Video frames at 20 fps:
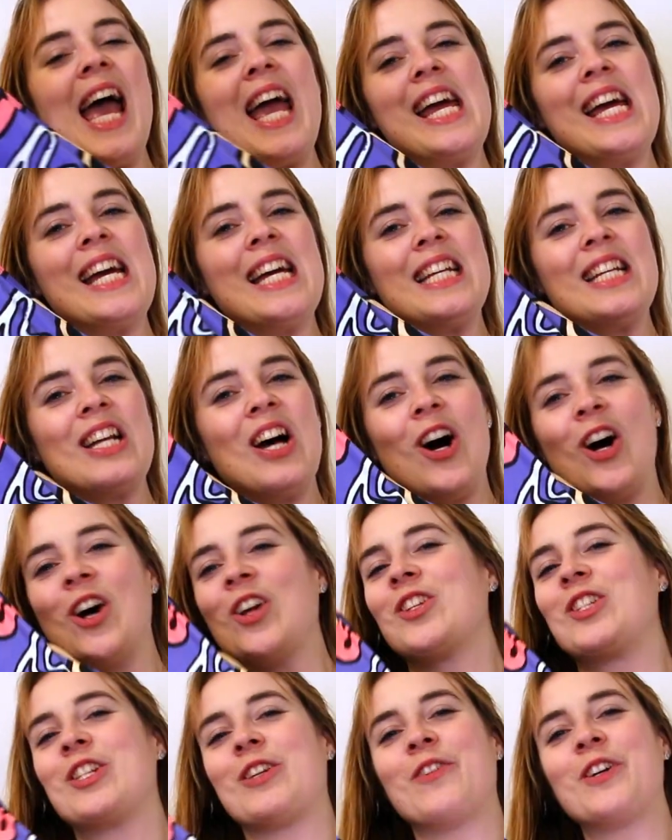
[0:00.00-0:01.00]
in all
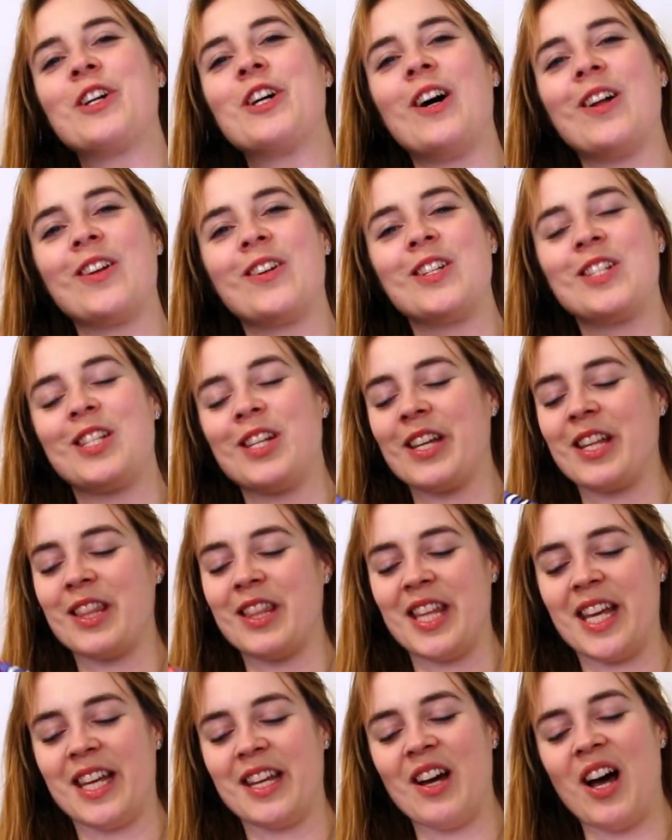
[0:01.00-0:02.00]
the different colors you can
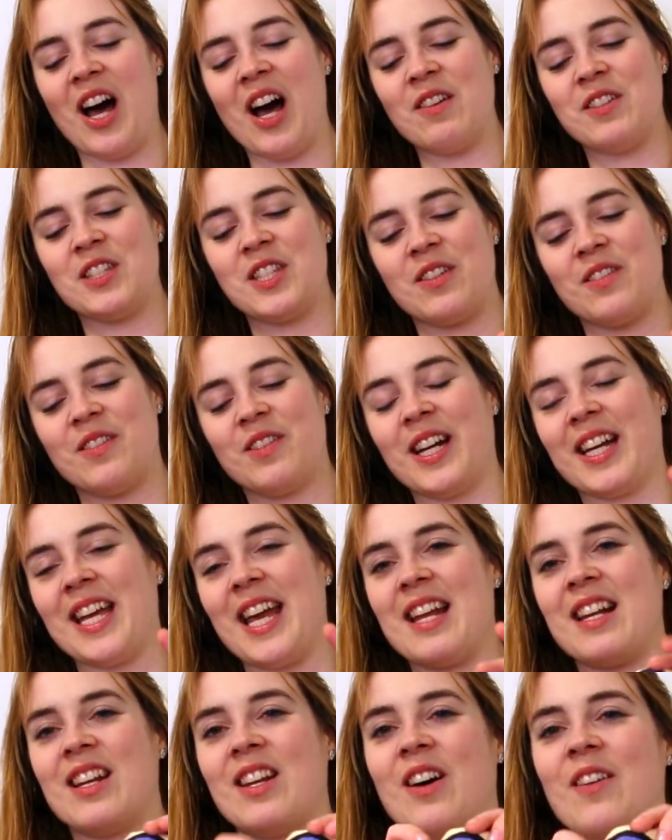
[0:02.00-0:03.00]
think of. So
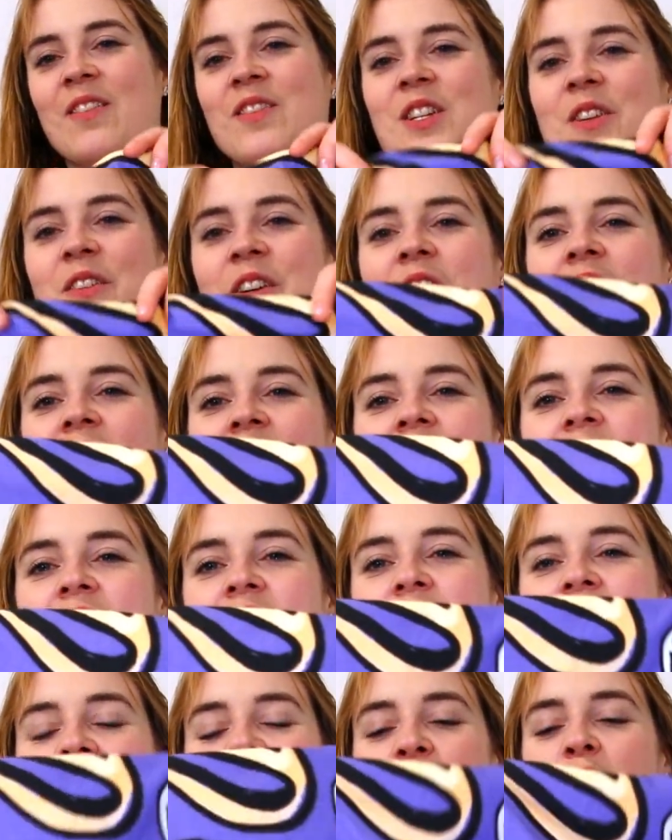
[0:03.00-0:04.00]
again, a lot of different colors
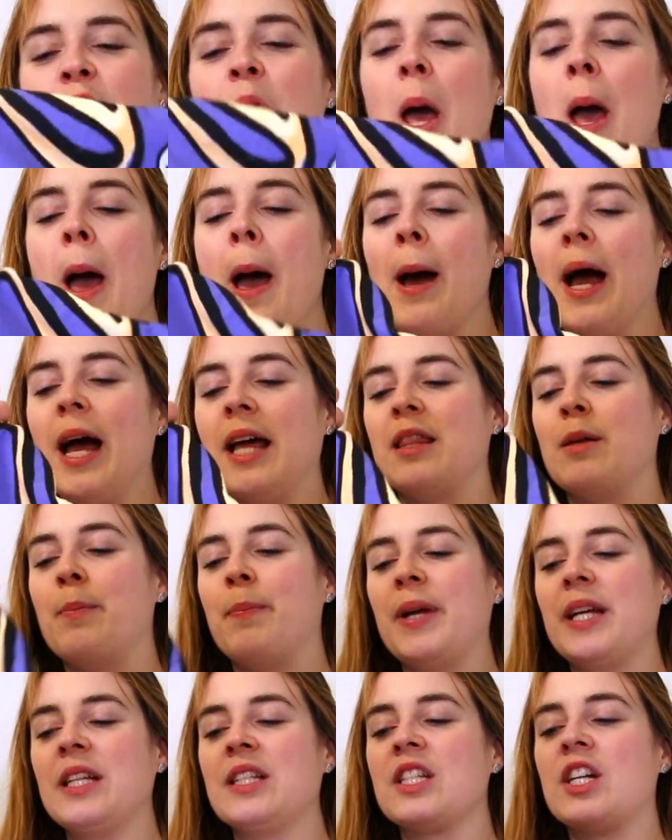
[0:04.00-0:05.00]
on here. And the
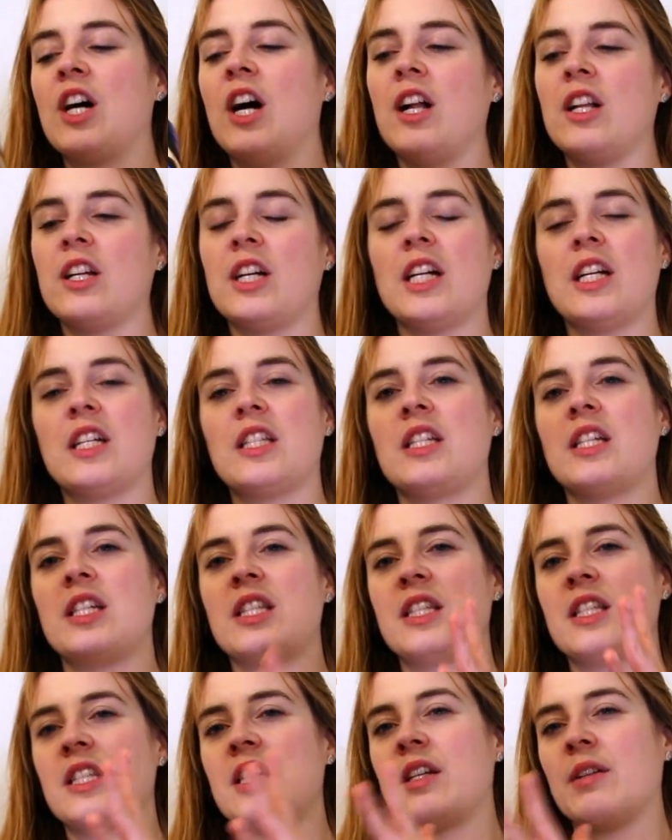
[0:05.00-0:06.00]
base color is
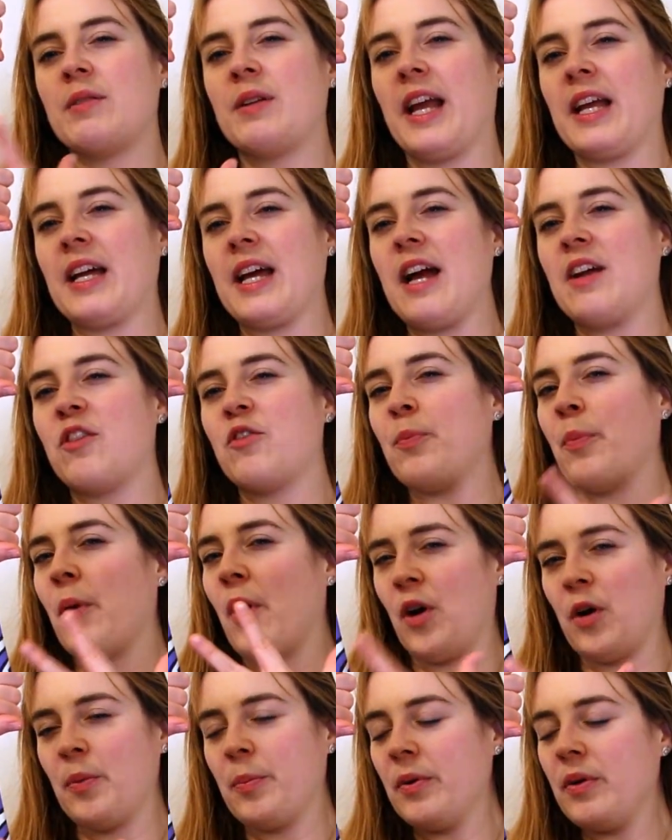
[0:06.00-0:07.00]
this like kind of
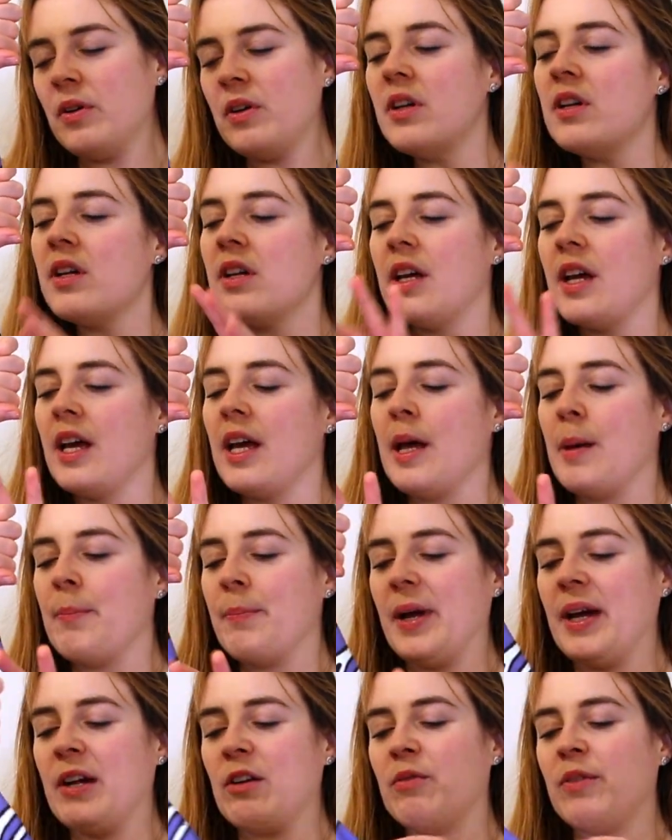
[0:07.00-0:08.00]
purple,
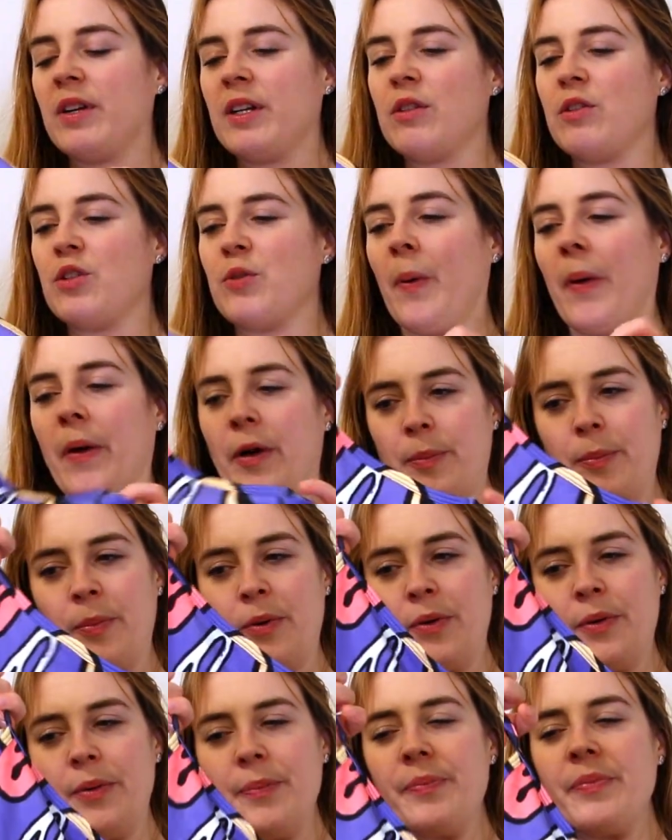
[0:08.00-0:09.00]
periwinklish
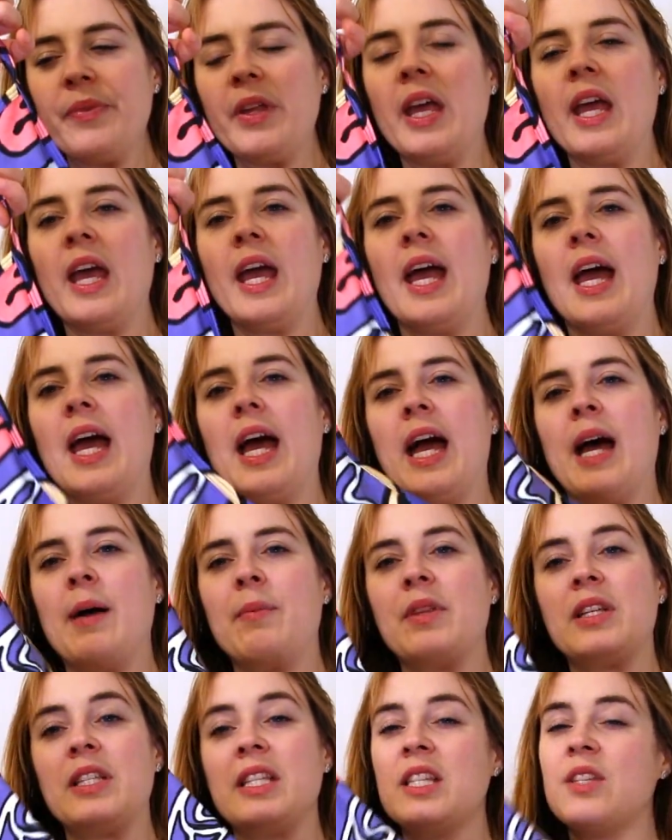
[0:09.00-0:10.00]
purple.
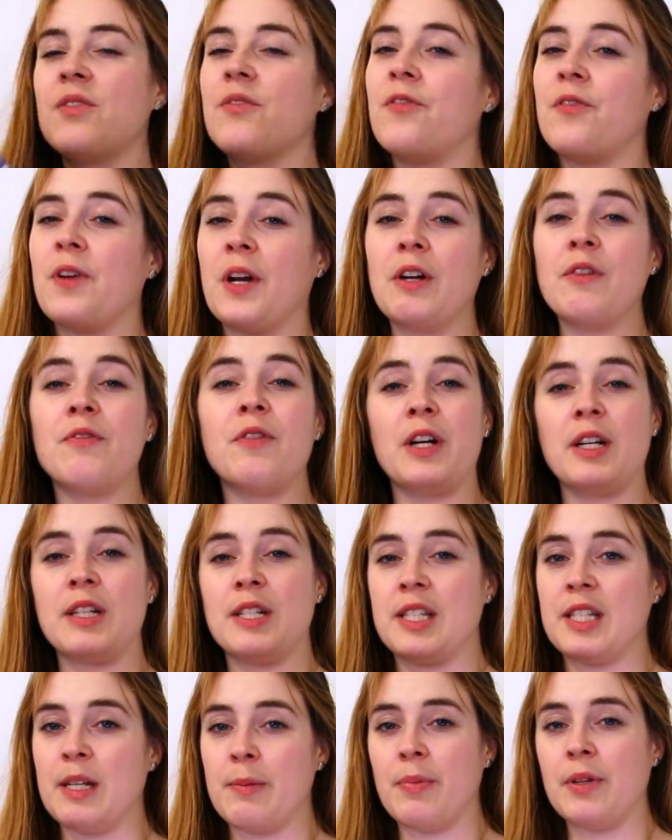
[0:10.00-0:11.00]
This is a very, very
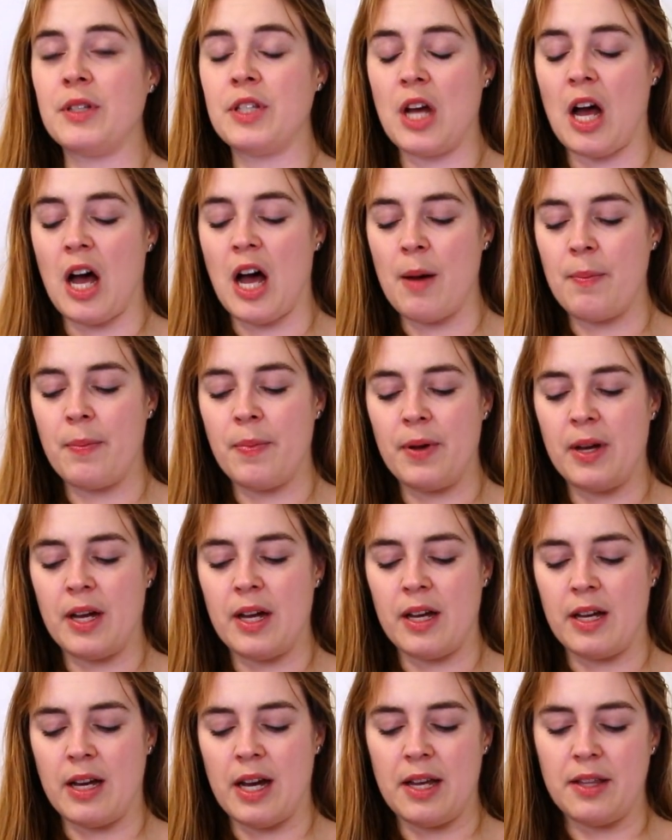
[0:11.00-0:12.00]
simple top.
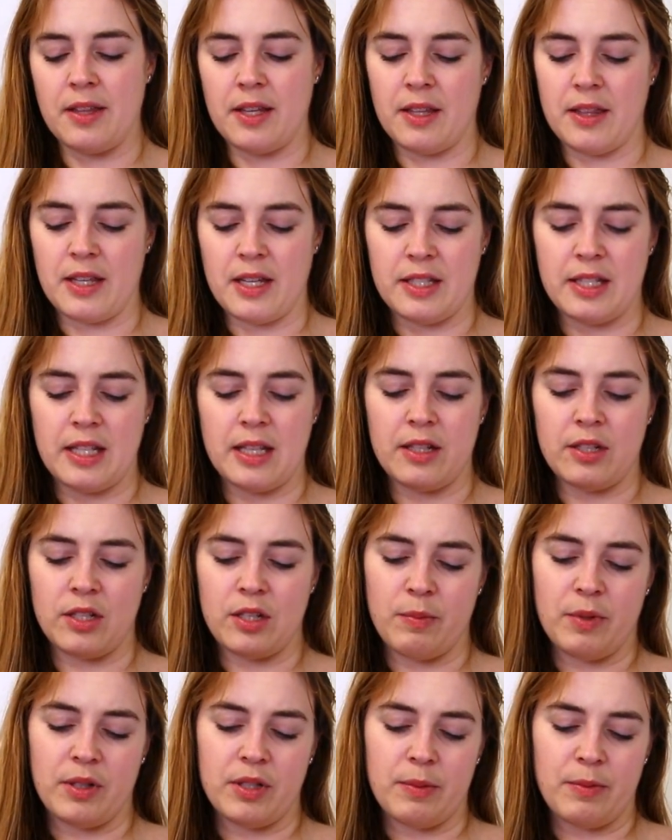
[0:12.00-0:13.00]
I think they sent this
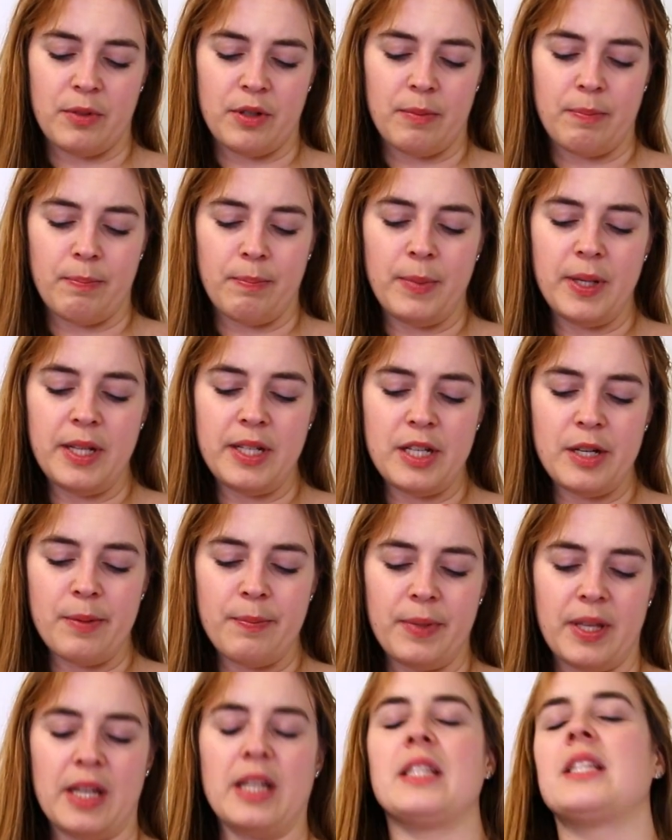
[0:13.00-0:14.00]
to me in somewhat a
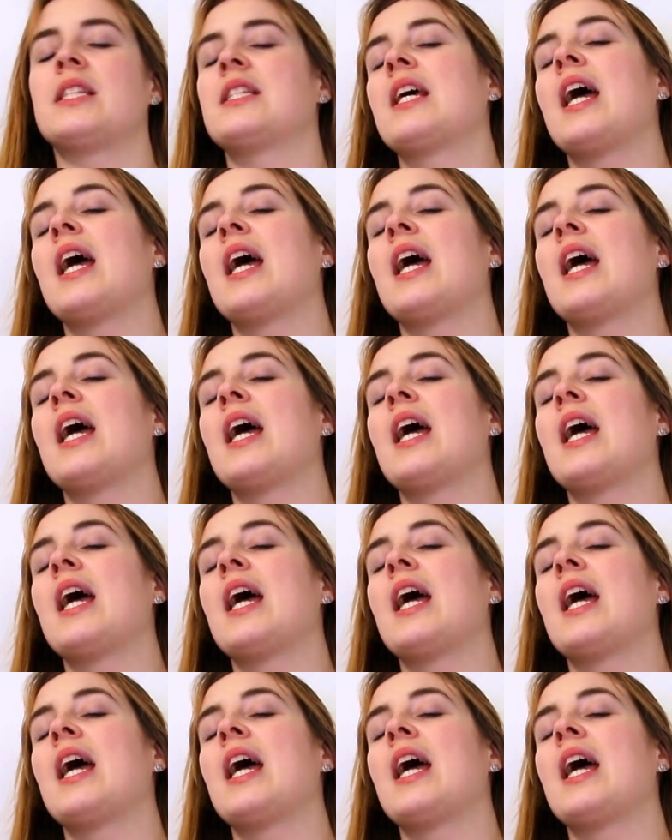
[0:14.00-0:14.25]
medium. Yes.